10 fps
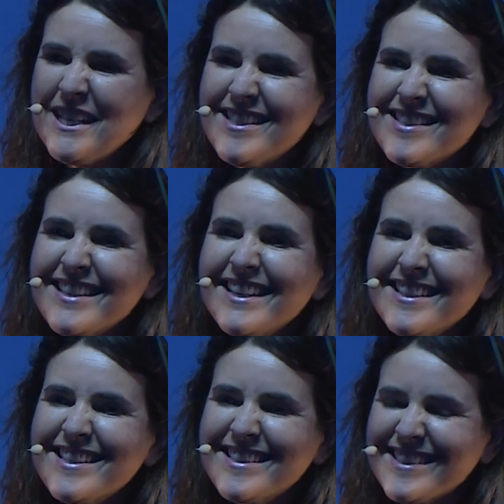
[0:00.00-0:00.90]
6
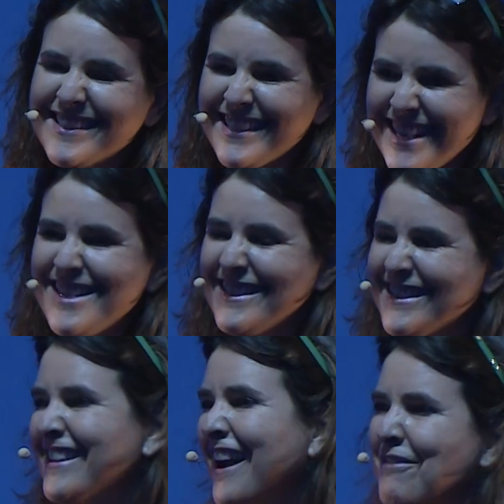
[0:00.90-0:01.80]

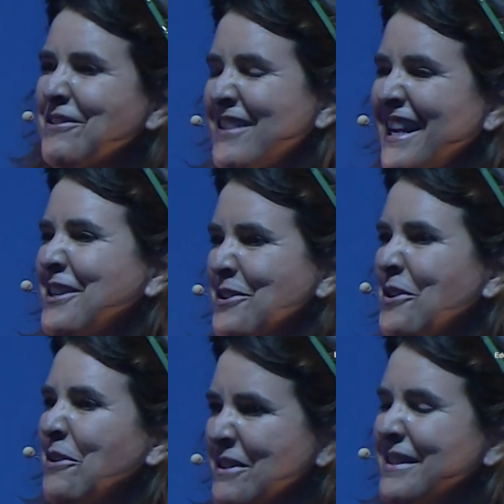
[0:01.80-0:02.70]
years after the end
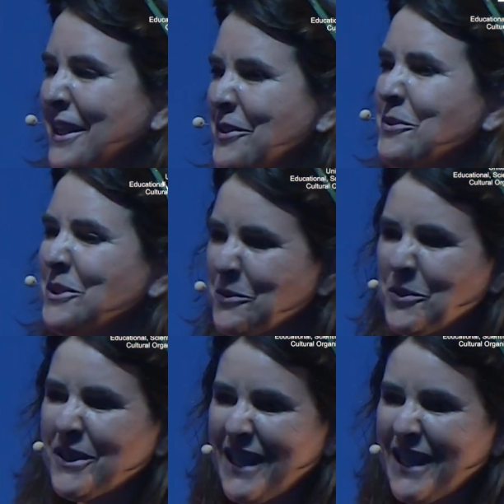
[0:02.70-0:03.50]
of the Second World War.